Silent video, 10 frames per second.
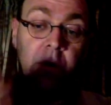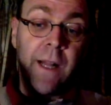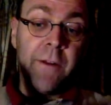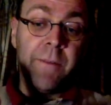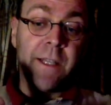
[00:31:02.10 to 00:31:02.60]

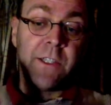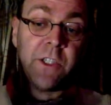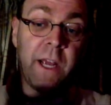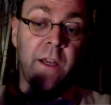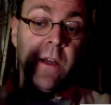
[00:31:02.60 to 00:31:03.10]
Cloud
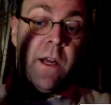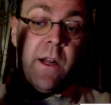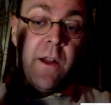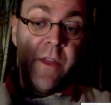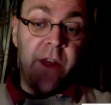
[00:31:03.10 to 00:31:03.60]
Messaging,
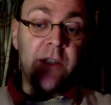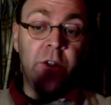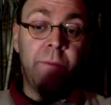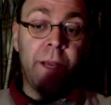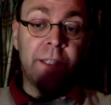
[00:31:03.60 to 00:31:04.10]
this
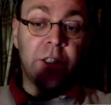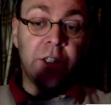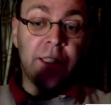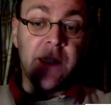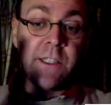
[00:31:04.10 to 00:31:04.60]
new
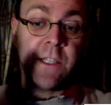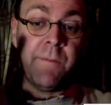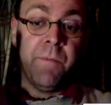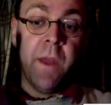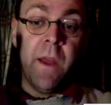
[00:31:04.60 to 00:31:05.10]
messaging
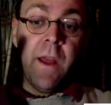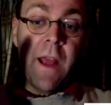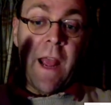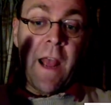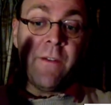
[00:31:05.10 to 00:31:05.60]
system,
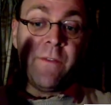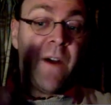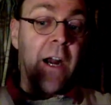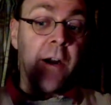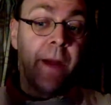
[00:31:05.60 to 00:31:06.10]
and
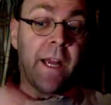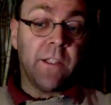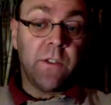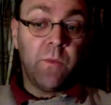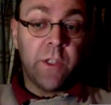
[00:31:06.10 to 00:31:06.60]

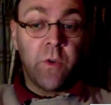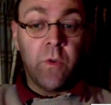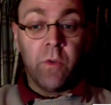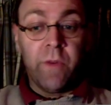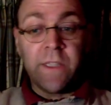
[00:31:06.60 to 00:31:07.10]
Firebase, which
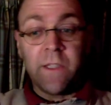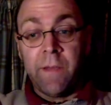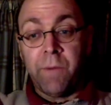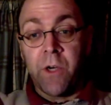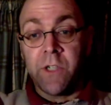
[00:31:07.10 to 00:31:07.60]
Google
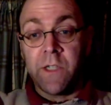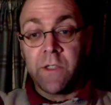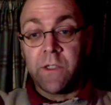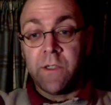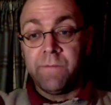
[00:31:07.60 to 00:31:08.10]
recently purchased.